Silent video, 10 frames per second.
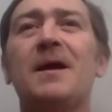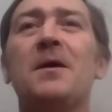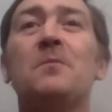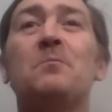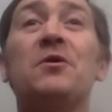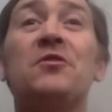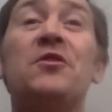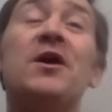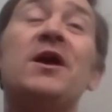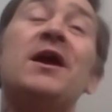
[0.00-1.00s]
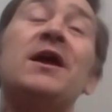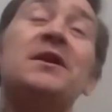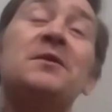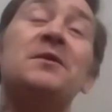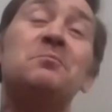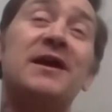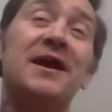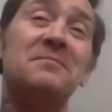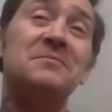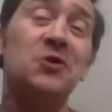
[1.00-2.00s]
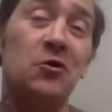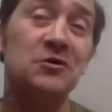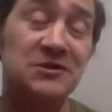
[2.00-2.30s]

But then it became toxic.